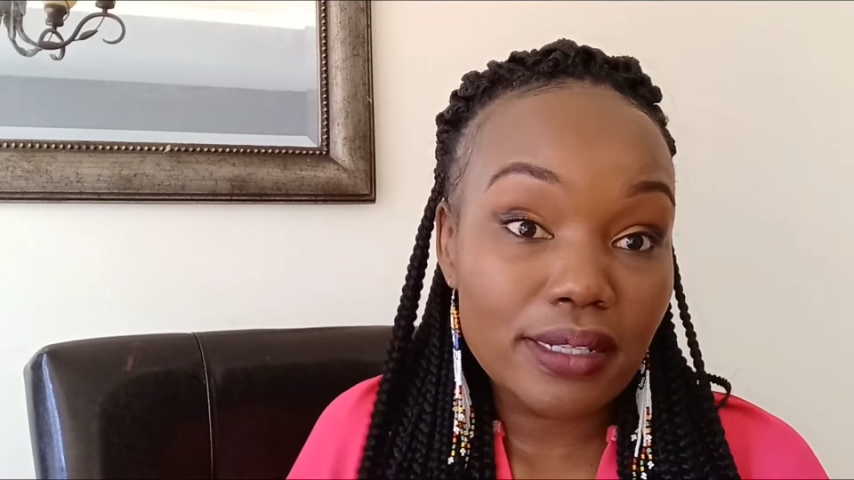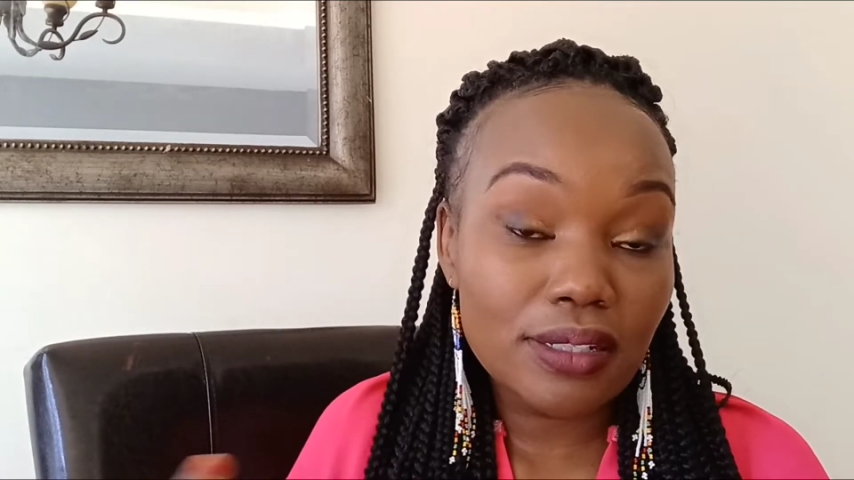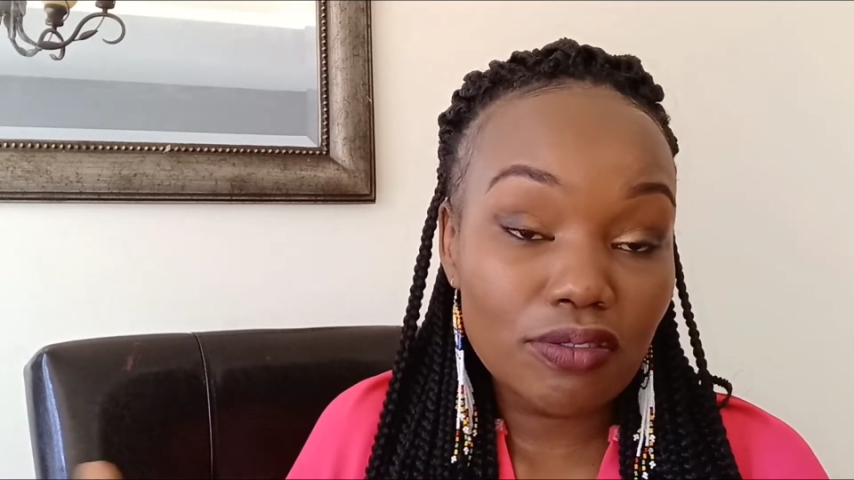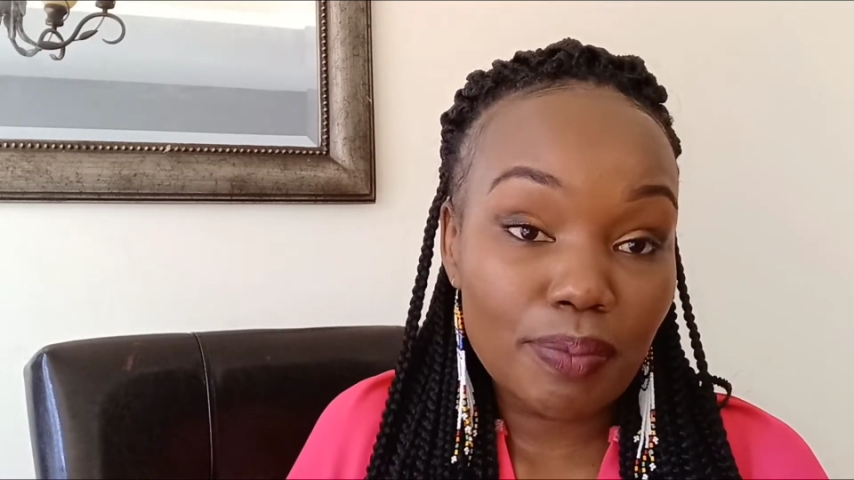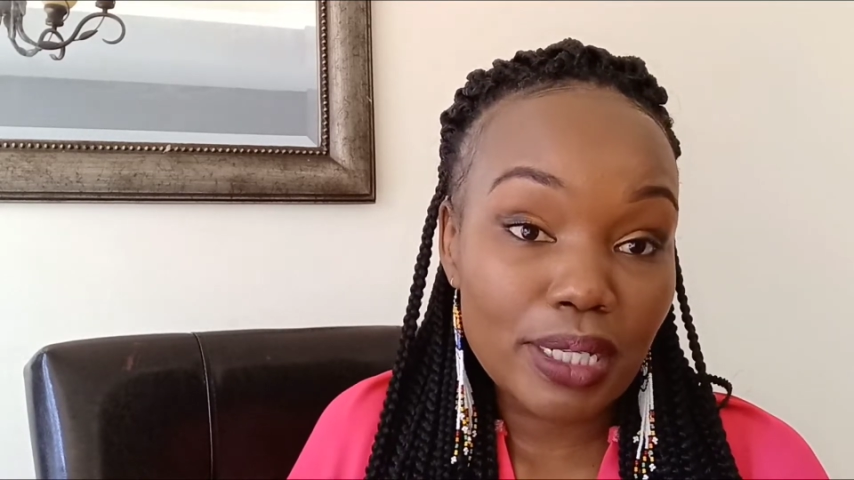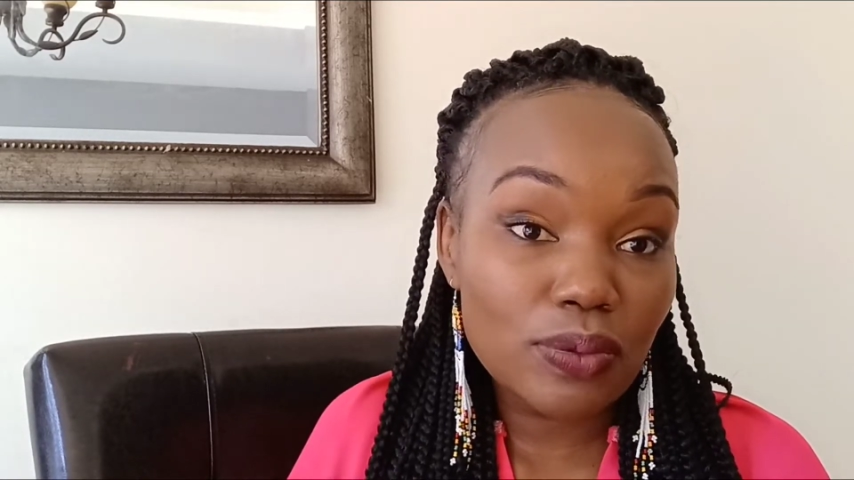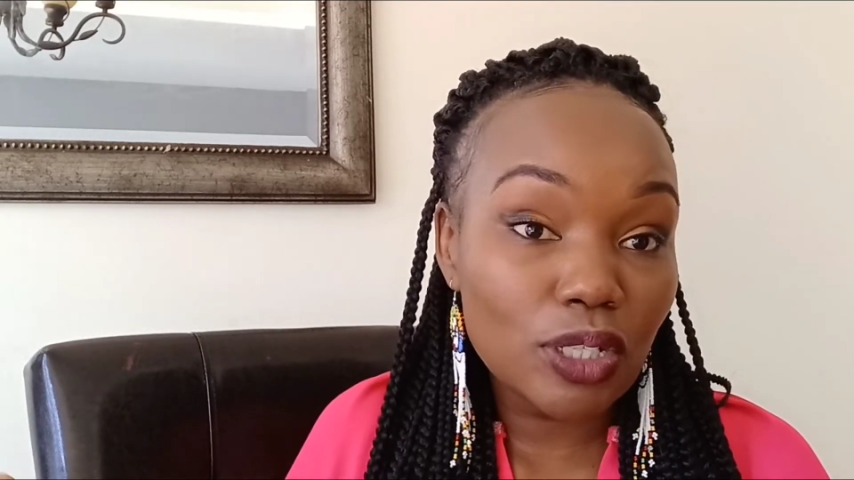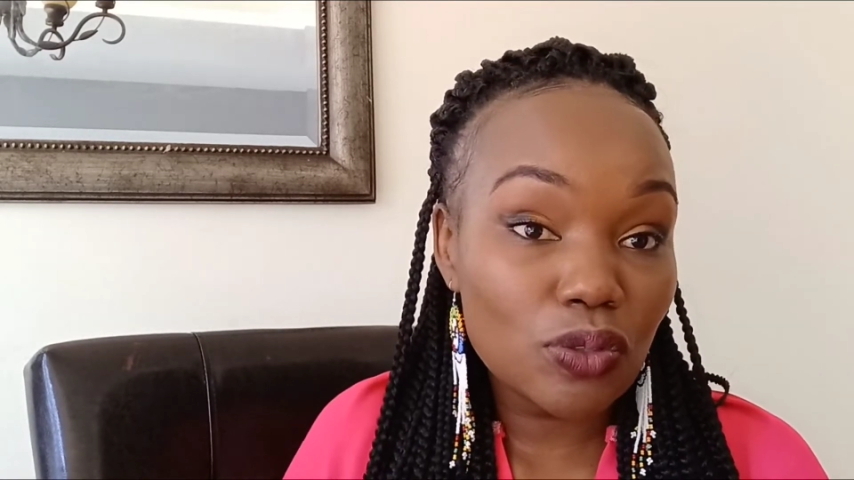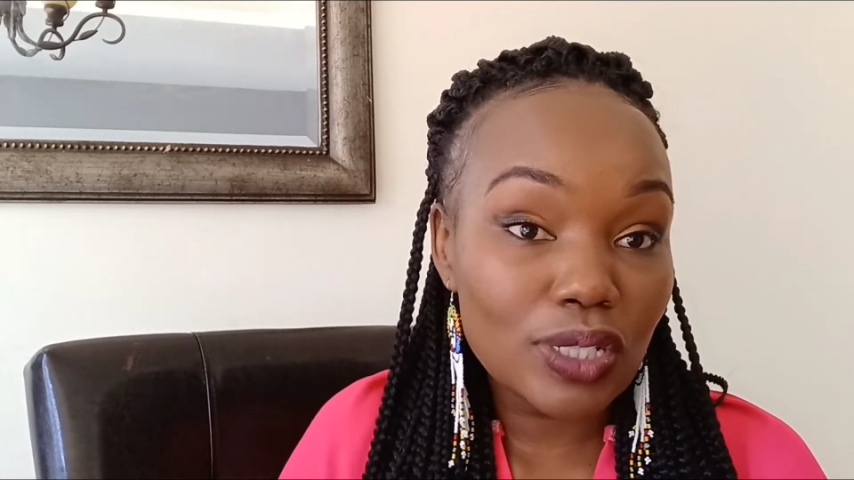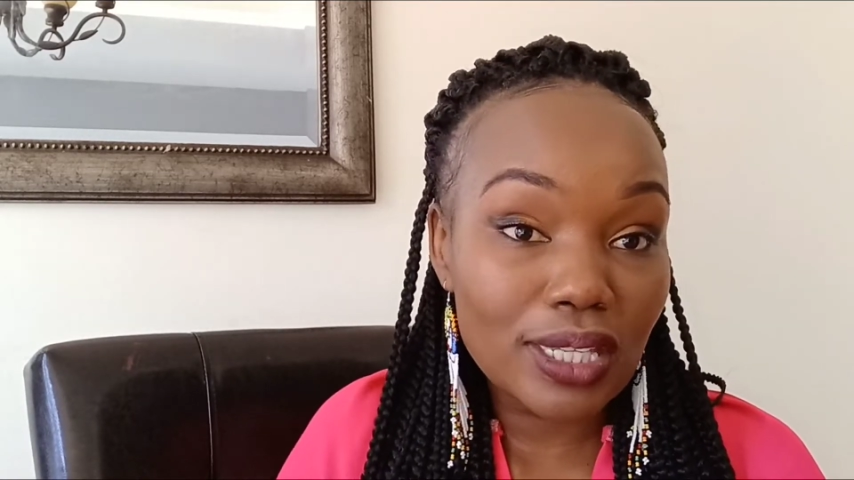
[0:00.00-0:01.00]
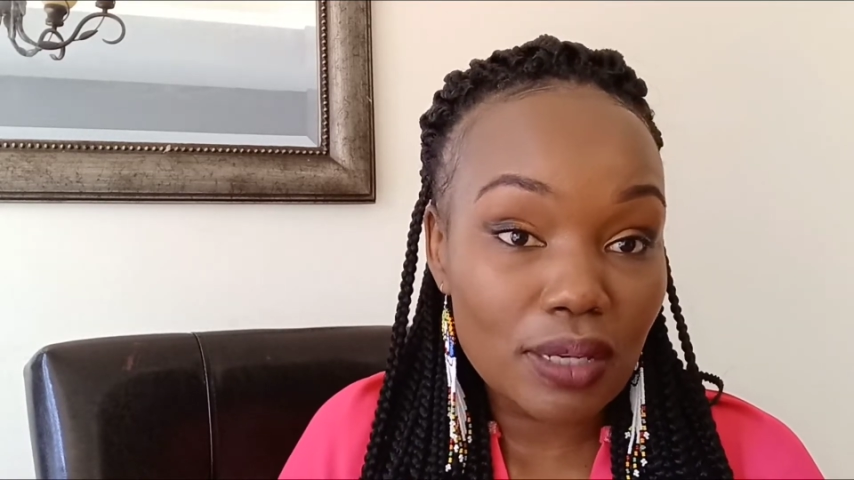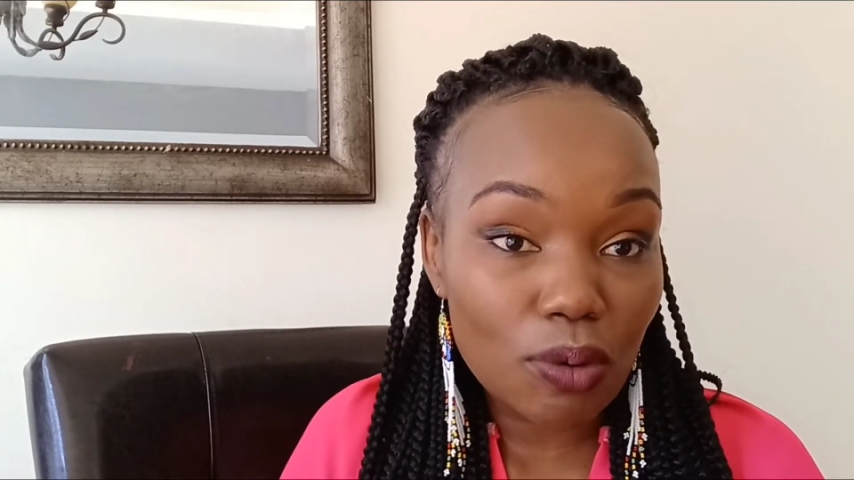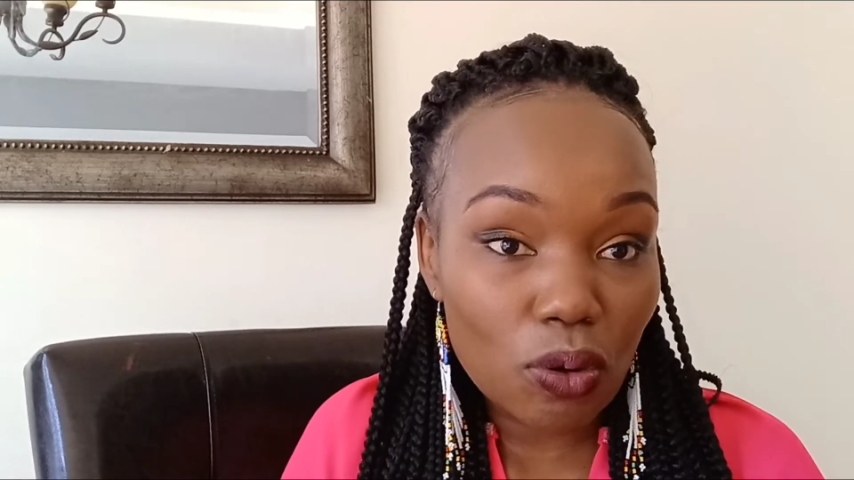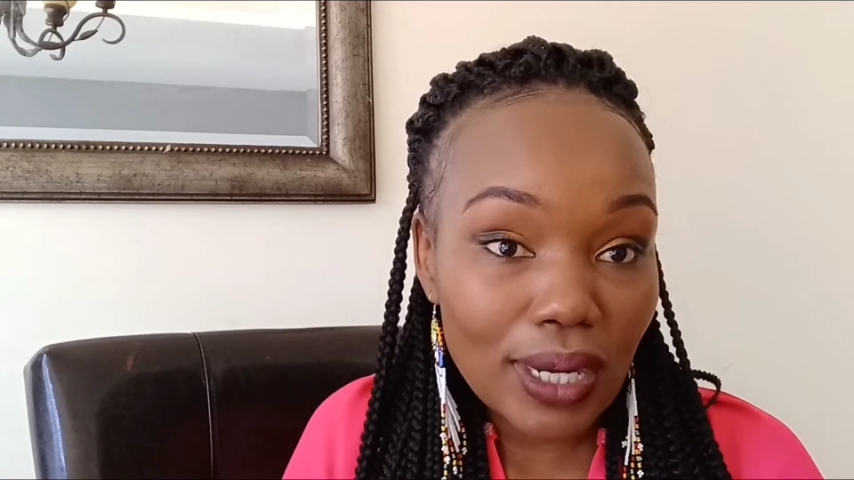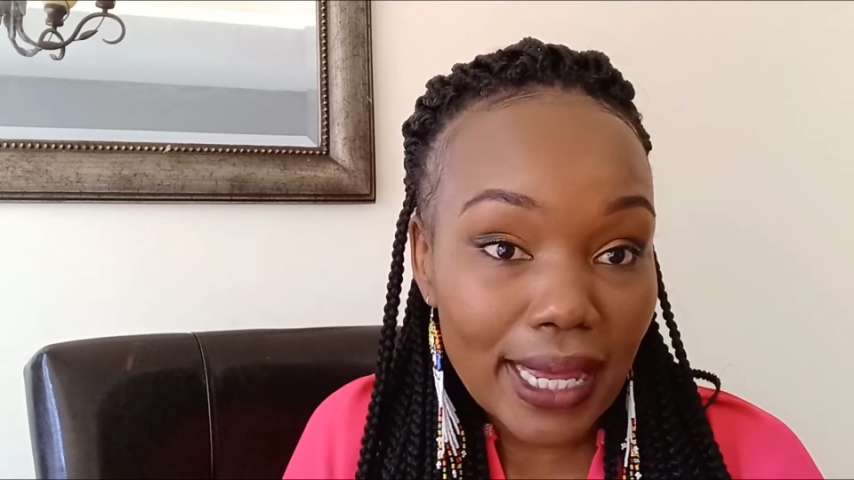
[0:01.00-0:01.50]
self-paced when you take
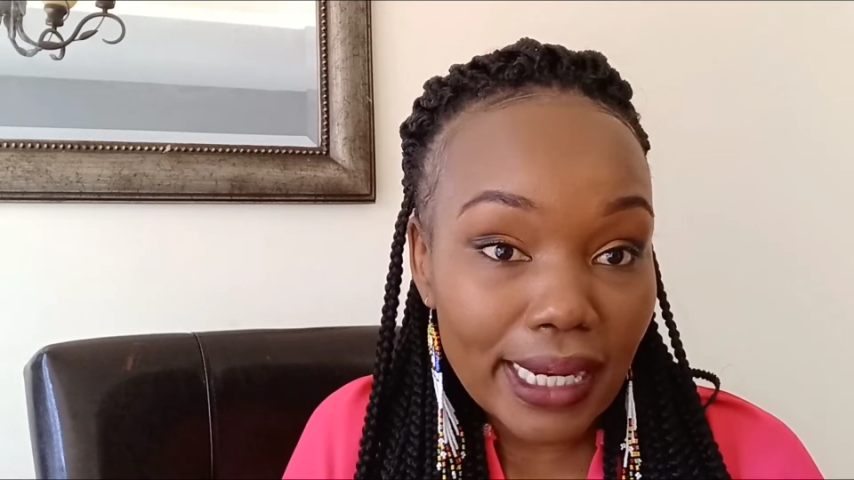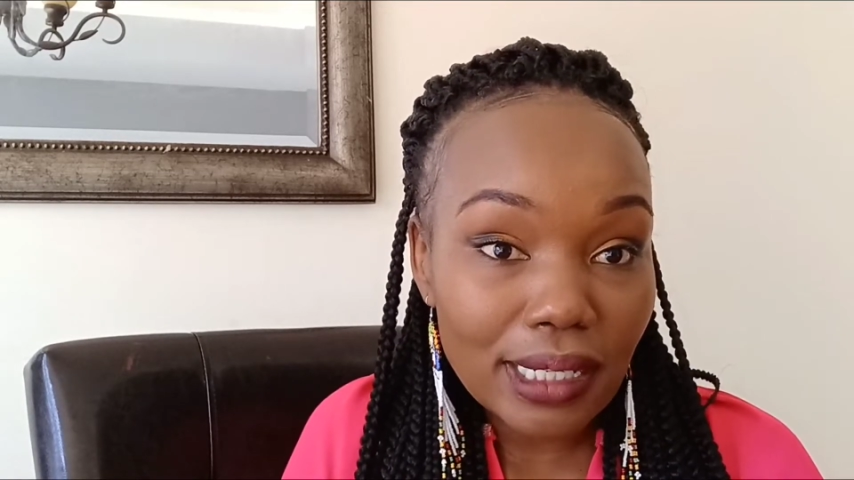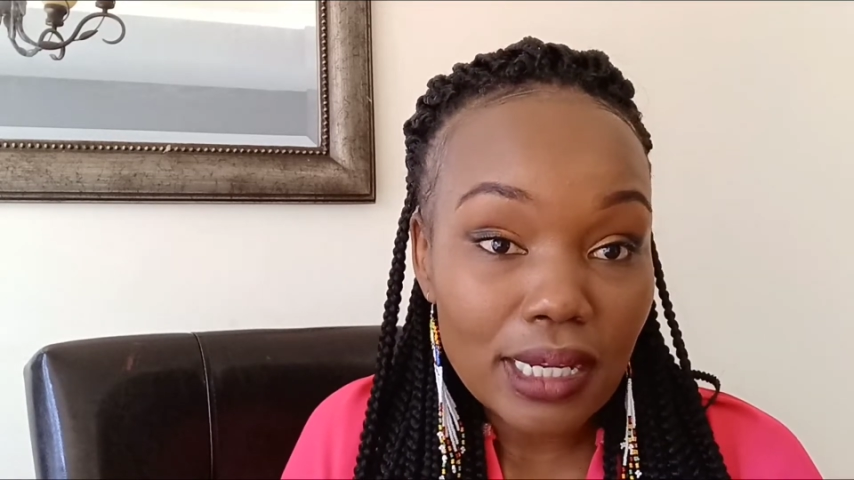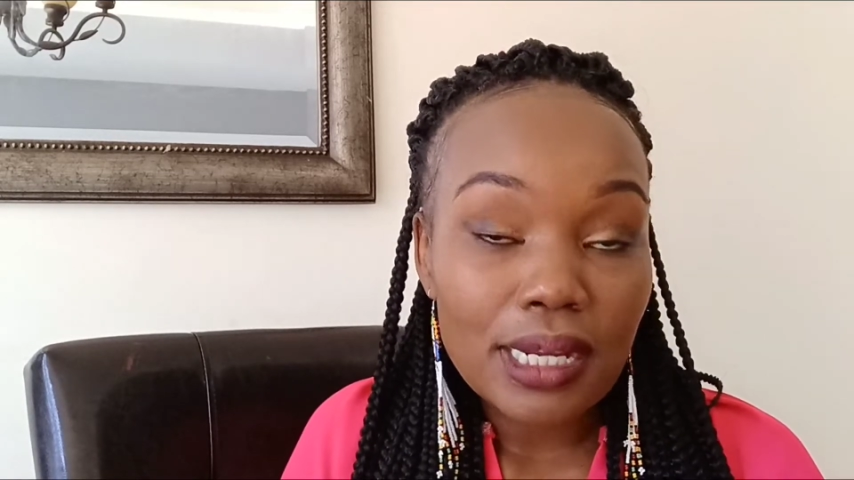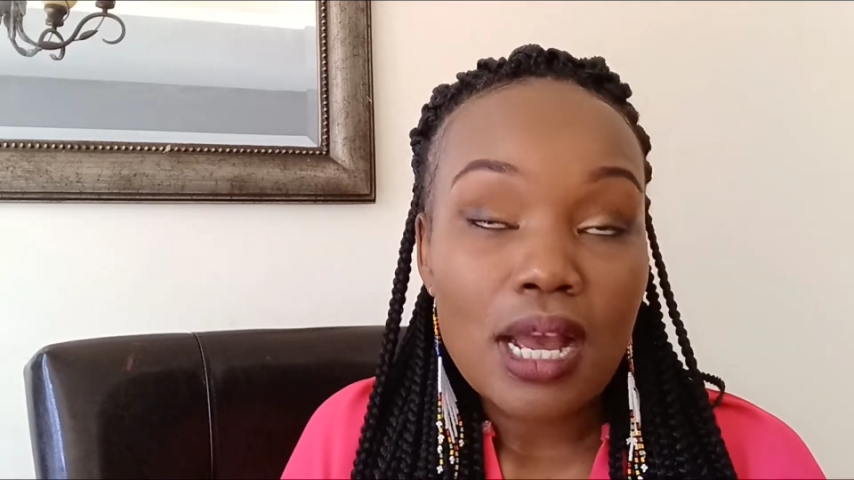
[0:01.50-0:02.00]
them online,